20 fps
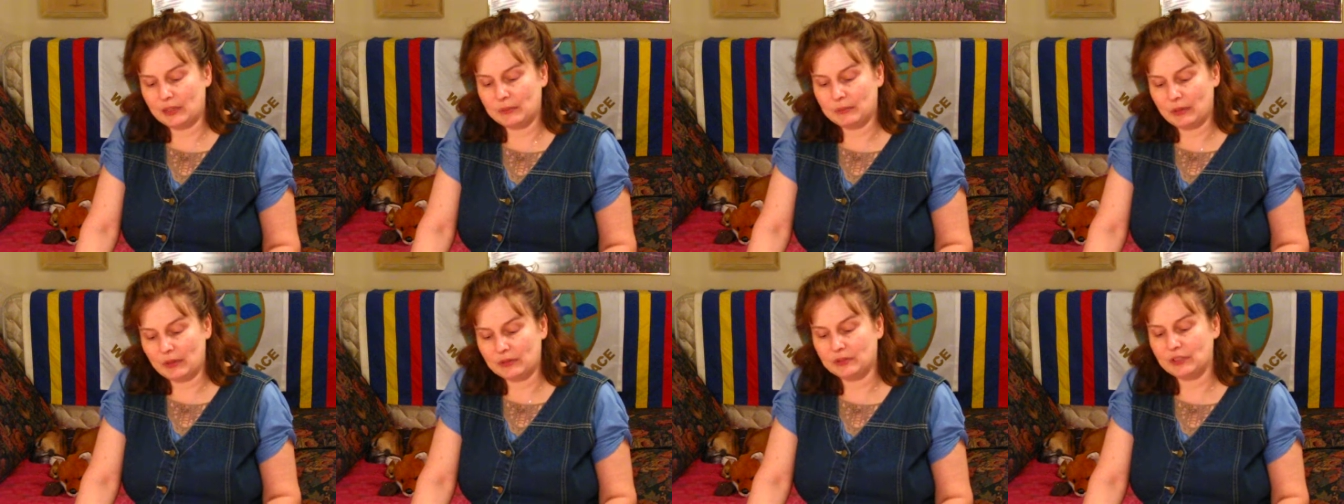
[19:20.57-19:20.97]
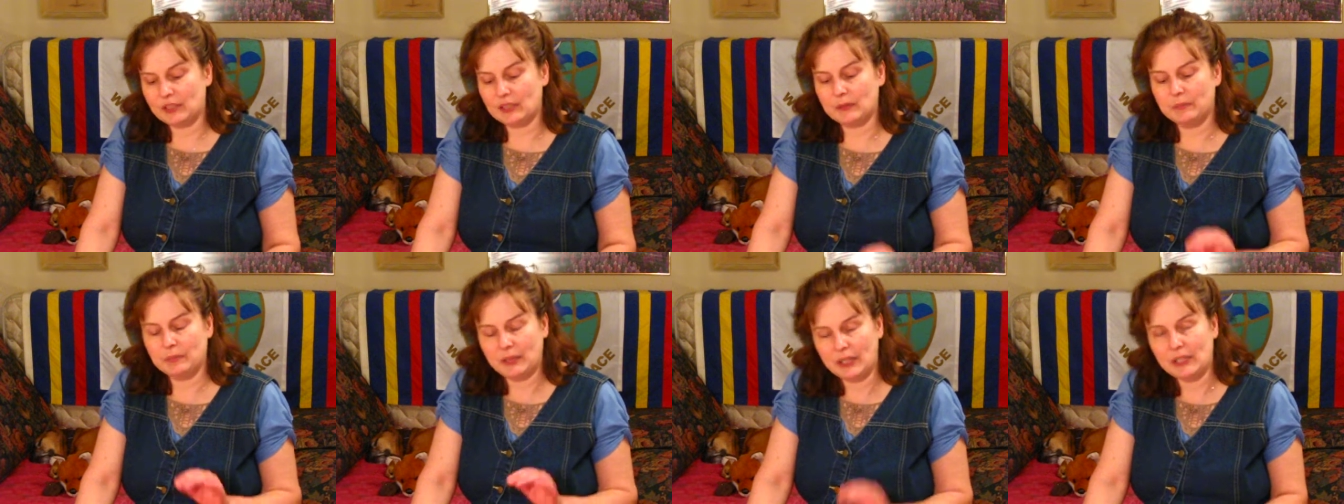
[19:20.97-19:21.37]

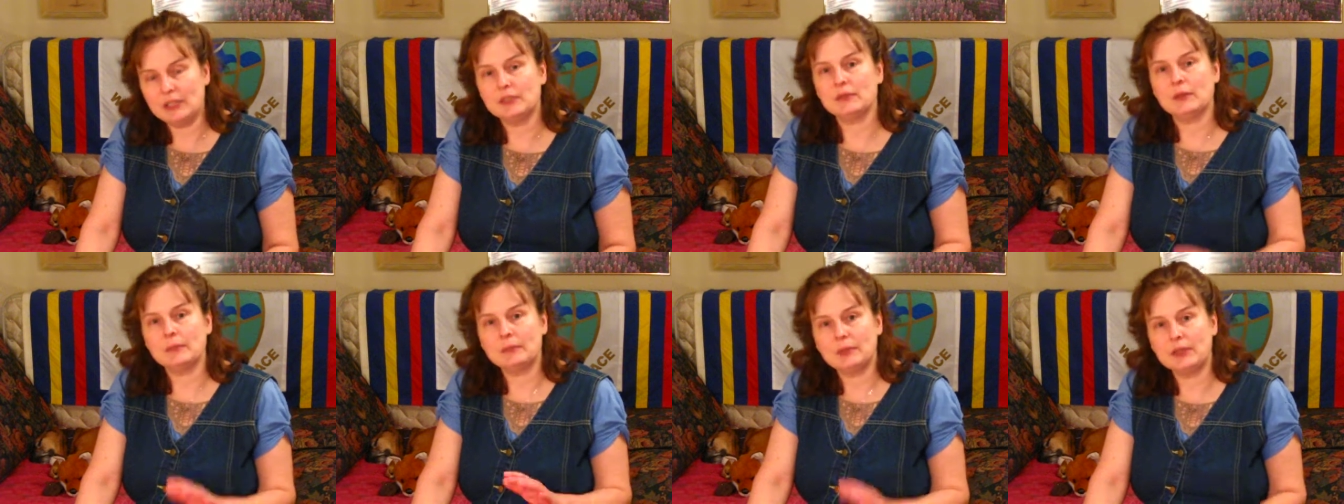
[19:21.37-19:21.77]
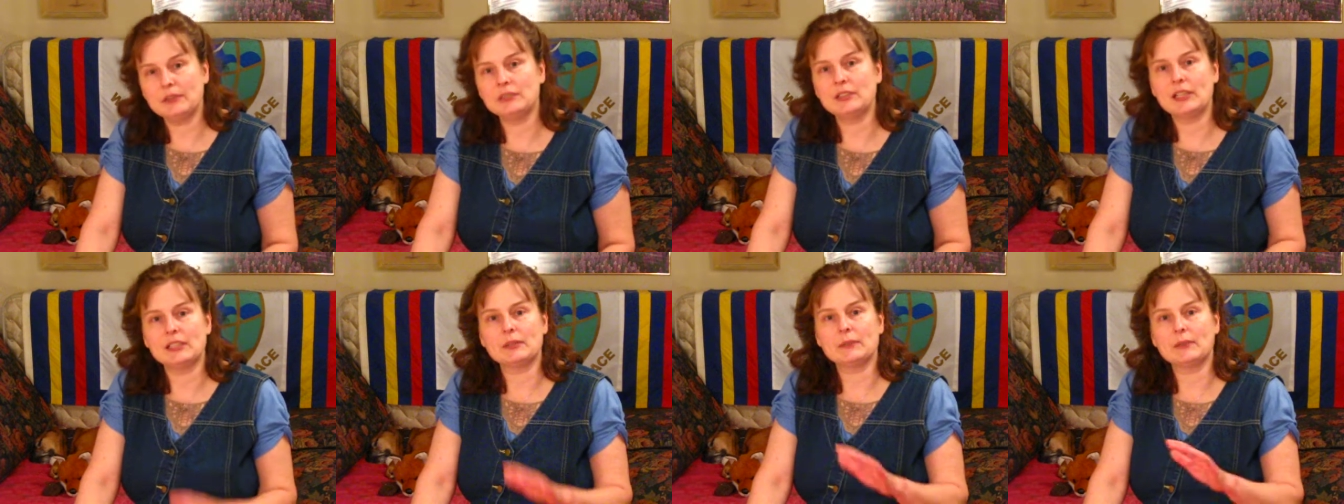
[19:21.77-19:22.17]
The peaceful
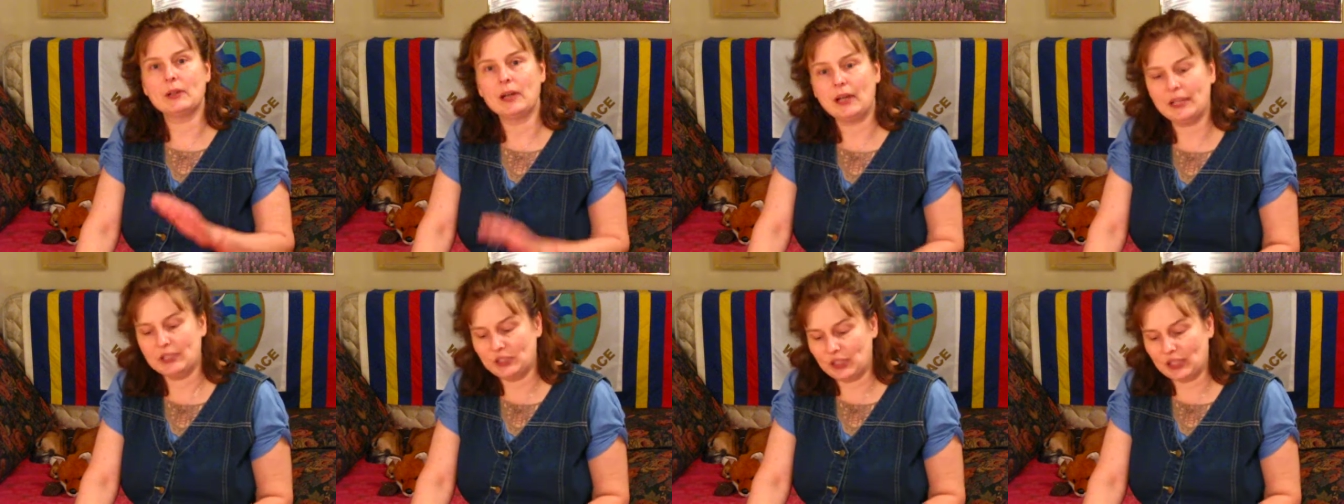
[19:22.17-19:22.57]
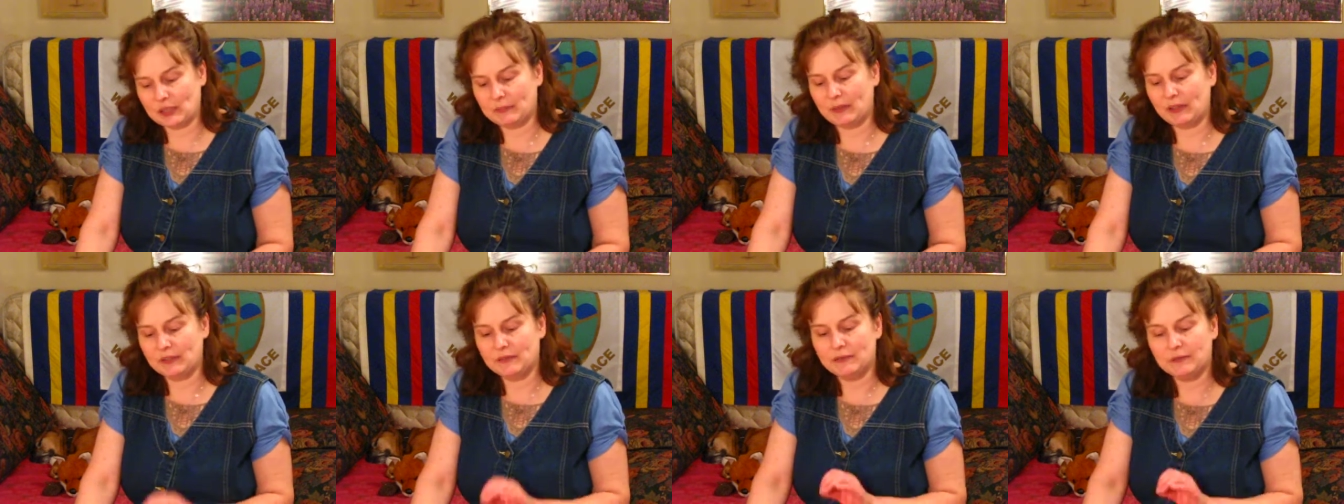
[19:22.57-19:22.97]
protests were hijacked
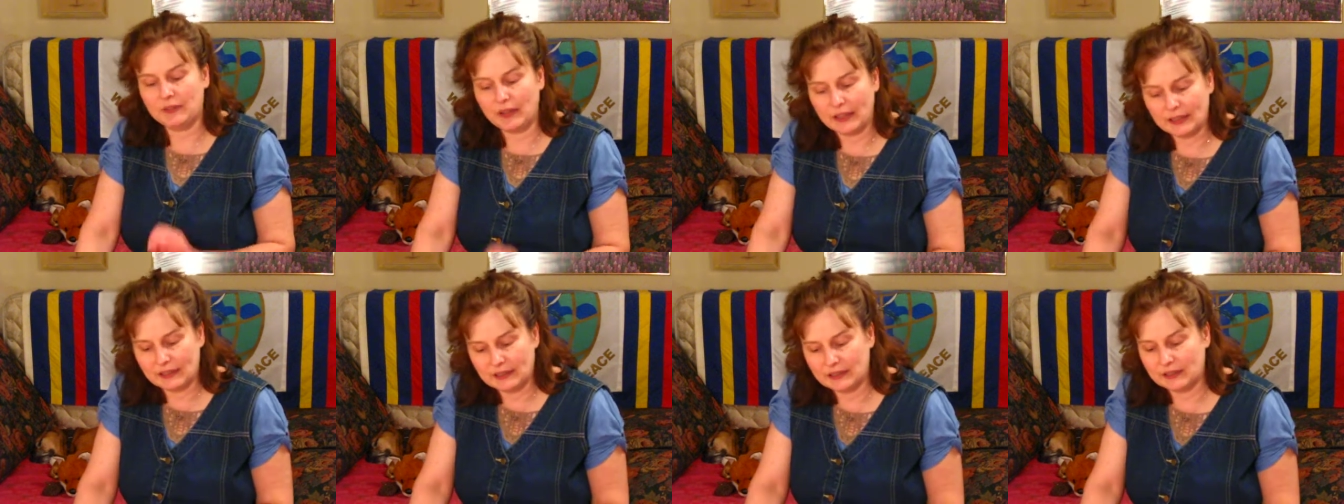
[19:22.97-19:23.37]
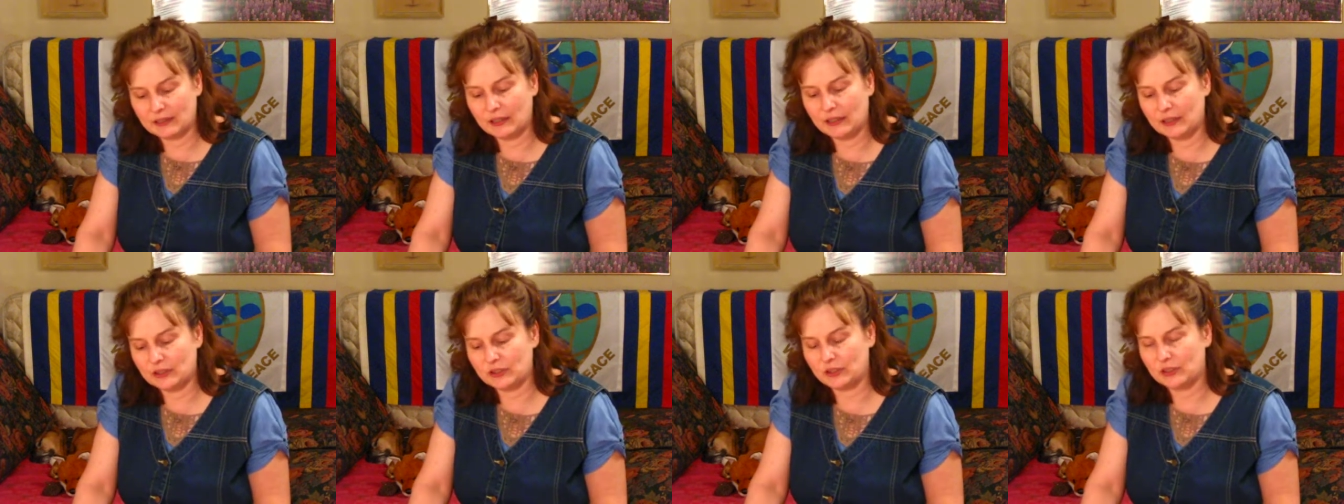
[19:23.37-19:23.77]
by violent
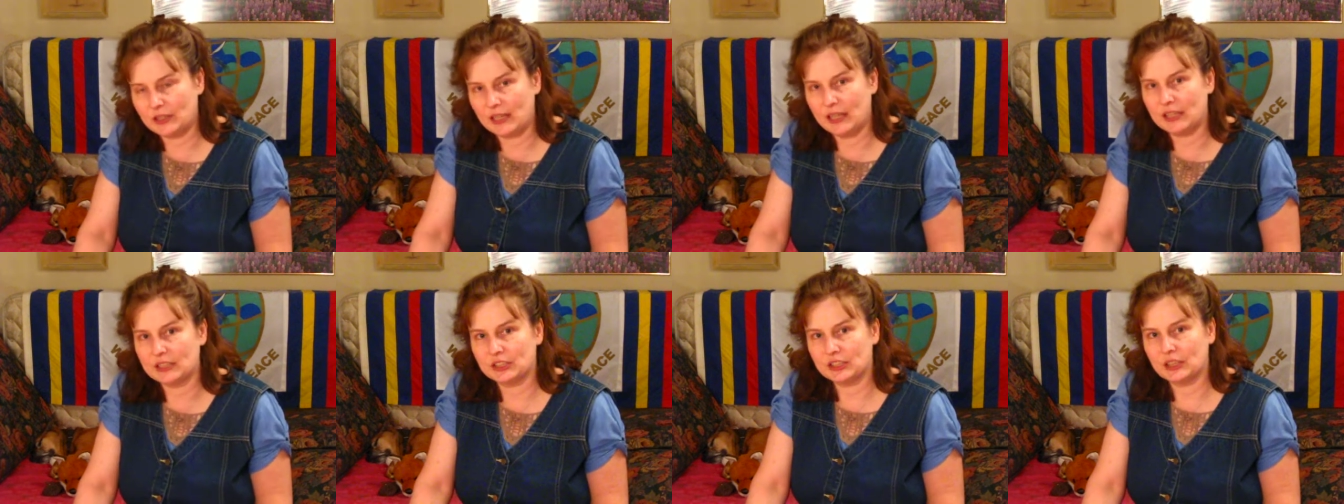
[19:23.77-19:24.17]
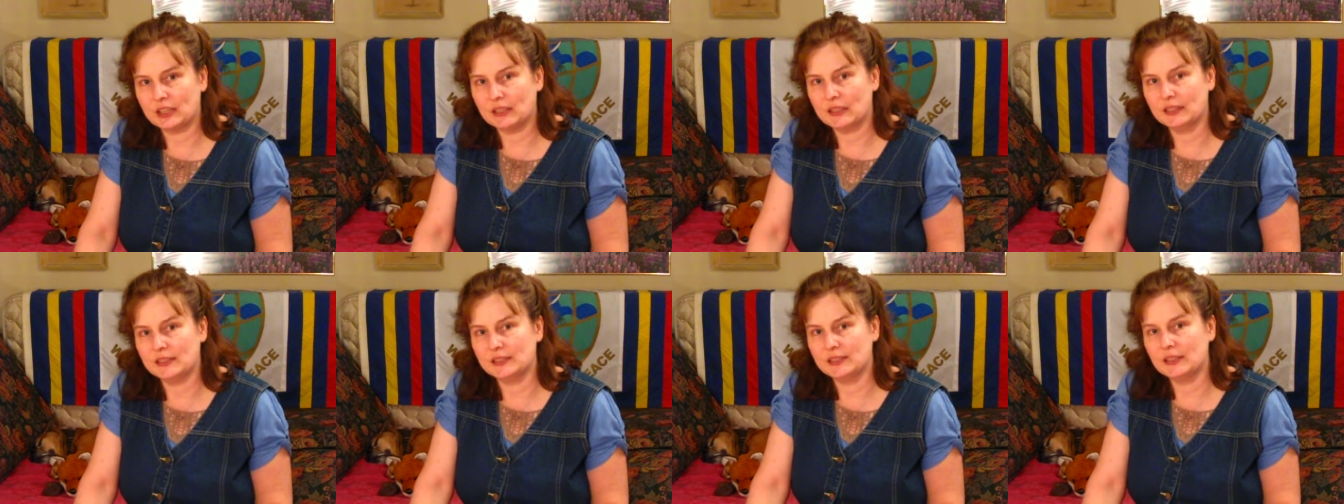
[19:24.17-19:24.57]

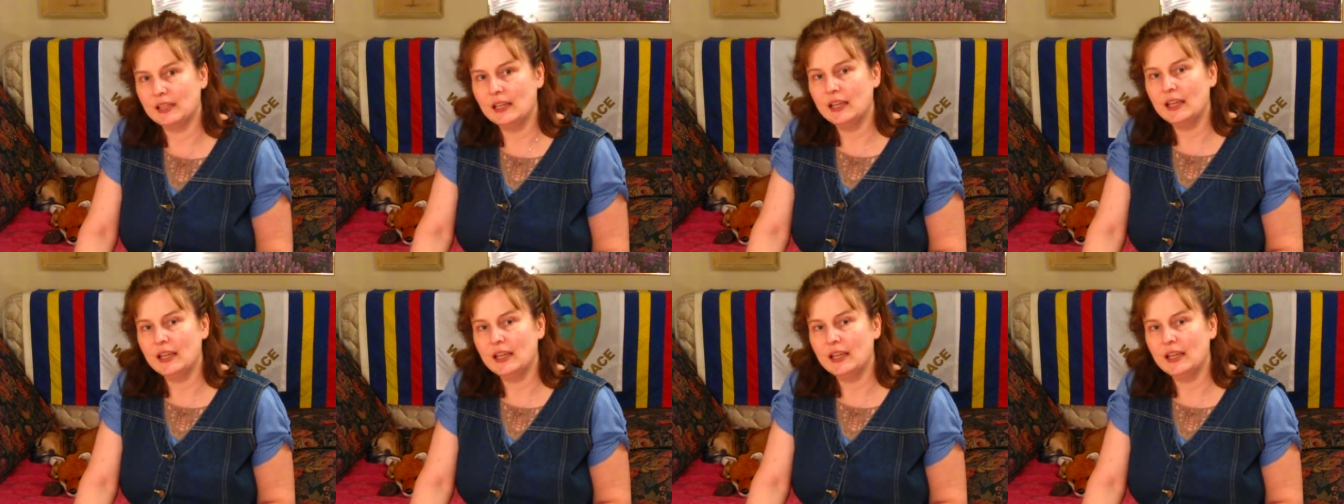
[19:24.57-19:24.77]
ultranationalists,